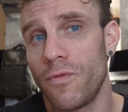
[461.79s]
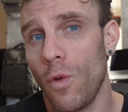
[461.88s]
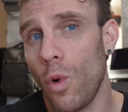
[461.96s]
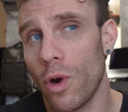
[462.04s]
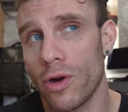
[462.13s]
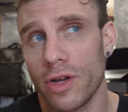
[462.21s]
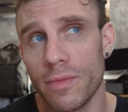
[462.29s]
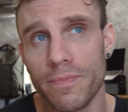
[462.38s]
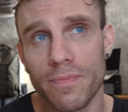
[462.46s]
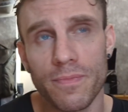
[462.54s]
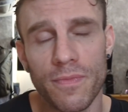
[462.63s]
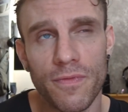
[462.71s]
four
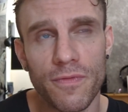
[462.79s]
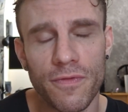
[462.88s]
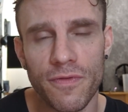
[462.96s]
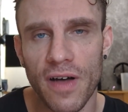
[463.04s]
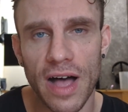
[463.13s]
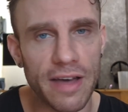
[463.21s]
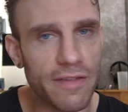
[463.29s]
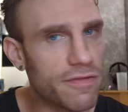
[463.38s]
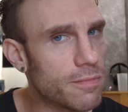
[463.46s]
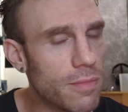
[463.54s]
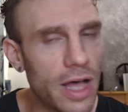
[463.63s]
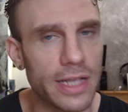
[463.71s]
to five
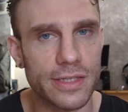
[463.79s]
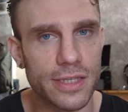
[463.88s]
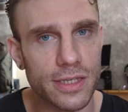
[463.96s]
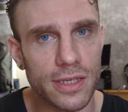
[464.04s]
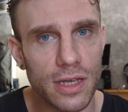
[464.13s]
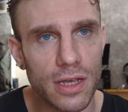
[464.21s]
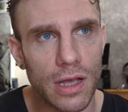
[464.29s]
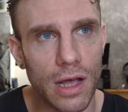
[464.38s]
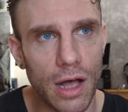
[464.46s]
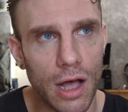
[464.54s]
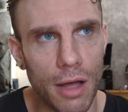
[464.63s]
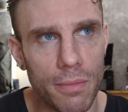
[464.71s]
months,
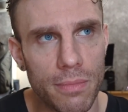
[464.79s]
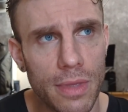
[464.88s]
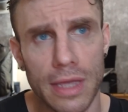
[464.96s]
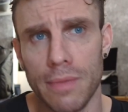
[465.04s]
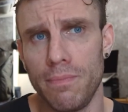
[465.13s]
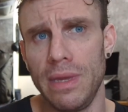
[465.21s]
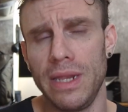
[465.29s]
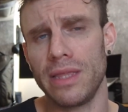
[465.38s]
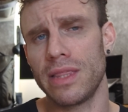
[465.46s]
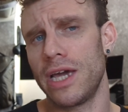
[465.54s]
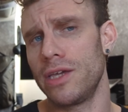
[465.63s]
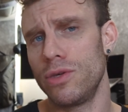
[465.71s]
um,
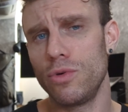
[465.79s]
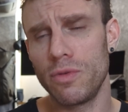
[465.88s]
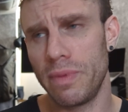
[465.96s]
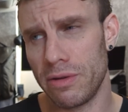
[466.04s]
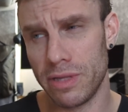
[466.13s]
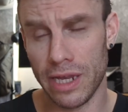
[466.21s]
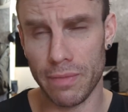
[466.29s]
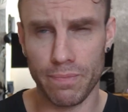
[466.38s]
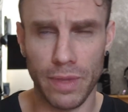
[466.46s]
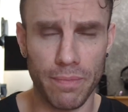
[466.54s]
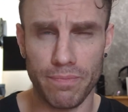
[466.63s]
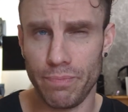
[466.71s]
meaning that you would be able to get
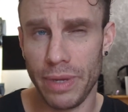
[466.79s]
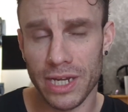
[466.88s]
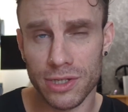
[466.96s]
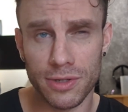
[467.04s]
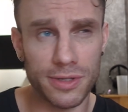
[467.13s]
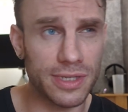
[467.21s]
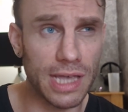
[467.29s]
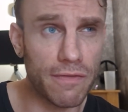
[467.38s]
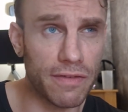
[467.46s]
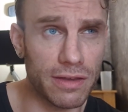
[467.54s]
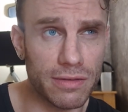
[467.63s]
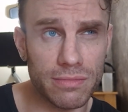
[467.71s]
a, a Pixel
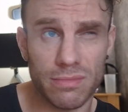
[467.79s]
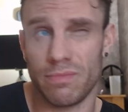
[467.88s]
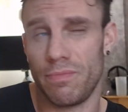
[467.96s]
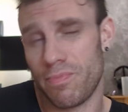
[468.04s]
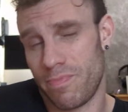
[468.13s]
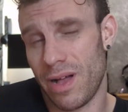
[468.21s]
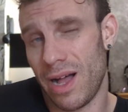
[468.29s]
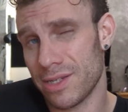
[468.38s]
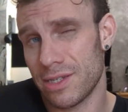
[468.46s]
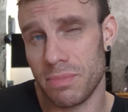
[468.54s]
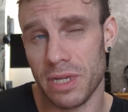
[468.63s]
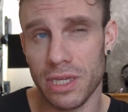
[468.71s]
7
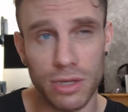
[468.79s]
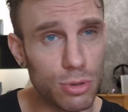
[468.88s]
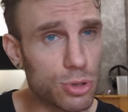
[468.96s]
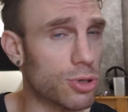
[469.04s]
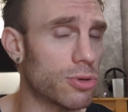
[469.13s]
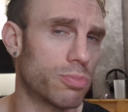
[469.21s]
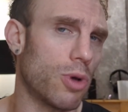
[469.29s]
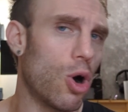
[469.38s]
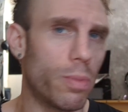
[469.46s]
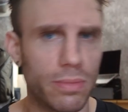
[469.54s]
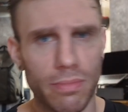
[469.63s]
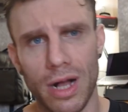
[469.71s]
possibly used or
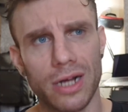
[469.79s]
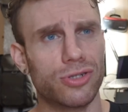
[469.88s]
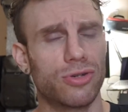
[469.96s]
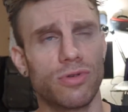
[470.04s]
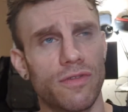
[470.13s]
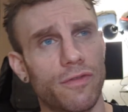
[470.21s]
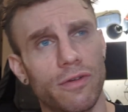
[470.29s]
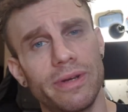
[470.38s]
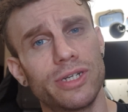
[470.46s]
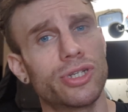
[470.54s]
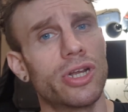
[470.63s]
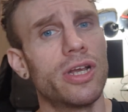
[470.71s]
open box or
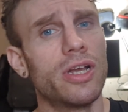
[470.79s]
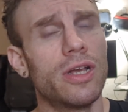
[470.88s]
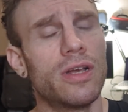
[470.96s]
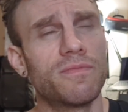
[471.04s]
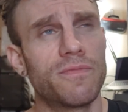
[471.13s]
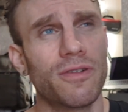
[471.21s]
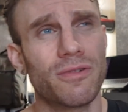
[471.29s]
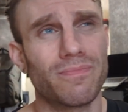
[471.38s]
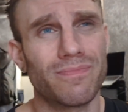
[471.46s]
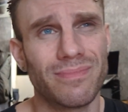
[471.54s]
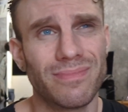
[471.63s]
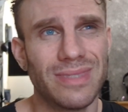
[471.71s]
refurbished
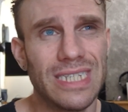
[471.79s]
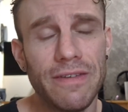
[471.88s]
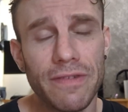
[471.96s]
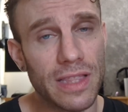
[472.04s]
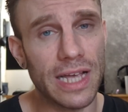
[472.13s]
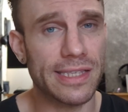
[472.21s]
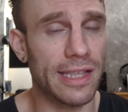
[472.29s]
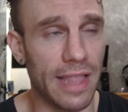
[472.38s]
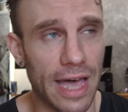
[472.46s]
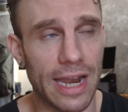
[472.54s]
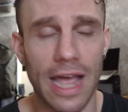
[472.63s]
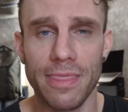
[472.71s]
for even less than
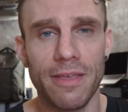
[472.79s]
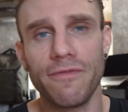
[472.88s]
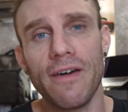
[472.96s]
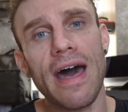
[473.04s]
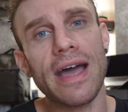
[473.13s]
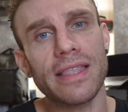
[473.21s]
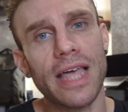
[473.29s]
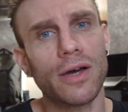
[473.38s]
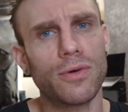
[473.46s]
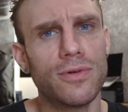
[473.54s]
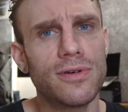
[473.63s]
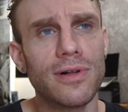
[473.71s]
that. And the fact
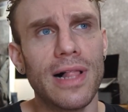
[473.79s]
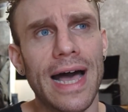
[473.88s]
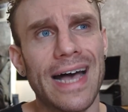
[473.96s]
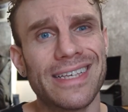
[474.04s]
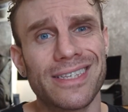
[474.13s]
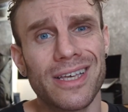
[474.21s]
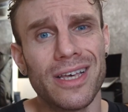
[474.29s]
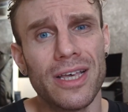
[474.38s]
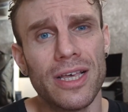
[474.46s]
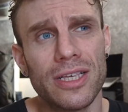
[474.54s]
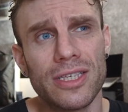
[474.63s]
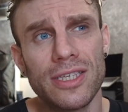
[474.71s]
that Google has
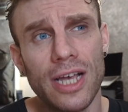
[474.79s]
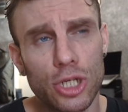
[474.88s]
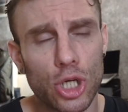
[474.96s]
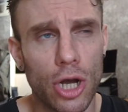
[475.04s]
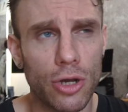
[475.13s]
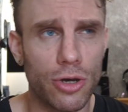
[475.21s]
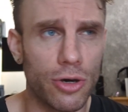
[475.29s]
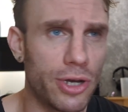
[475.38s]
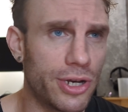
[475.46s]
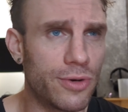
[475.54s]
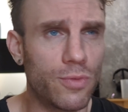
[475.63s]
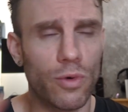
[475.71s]
such a
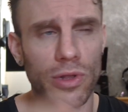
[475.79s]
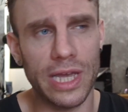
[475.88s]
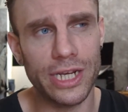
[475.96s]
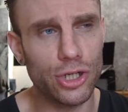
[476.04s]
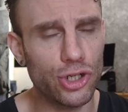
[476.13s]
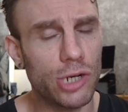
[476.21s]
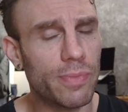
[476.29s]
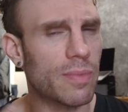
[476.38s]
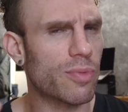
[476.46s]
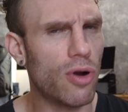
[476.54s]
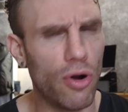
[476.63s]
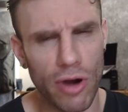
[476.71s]
good relationship
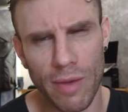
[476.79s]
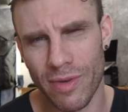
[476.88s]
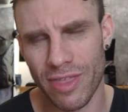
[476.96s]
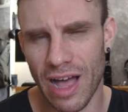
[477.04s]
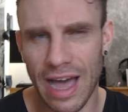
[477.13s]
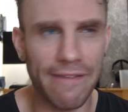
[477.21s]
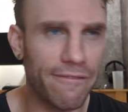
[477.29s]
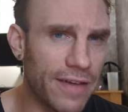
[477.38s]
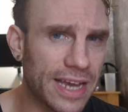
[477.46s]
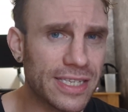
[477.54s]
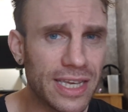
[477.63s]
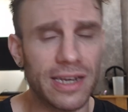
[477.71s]
and program with
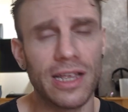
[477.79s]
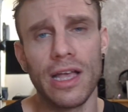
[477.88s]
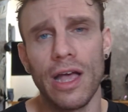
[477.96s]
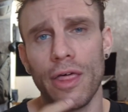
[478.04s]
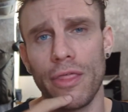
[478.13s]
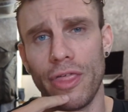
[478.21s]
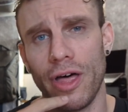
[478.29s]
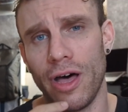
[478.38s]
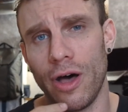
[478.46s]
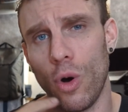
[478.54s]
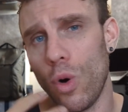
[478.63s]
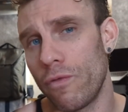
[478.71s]
iFixit,
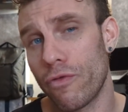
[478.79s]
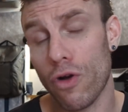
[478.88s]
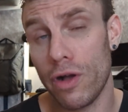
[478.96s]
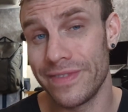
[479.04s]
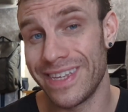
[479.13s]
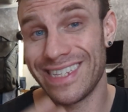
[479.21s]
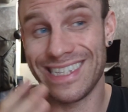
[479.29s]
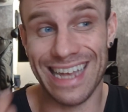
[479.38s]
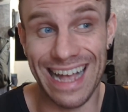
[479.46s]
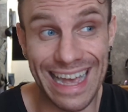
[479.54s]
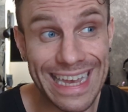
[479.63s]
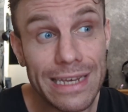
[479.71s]
the overall
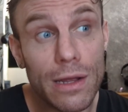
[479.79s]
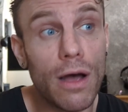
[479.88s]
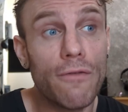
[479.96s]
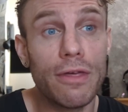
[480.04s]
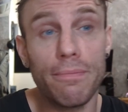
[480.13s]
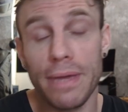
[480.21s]
design of the